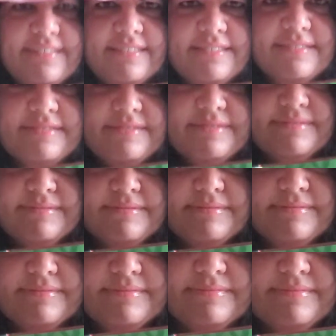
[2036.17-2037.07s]

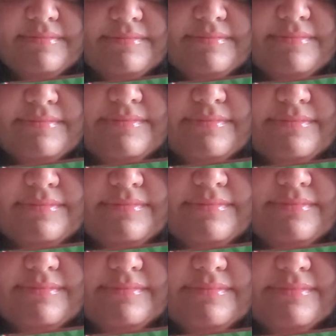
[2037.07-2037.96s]

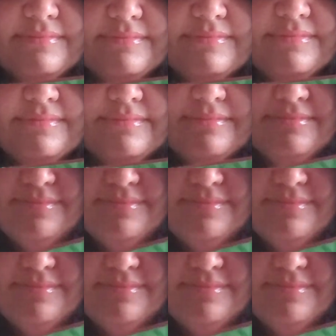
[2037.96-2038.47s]
(no one is talking)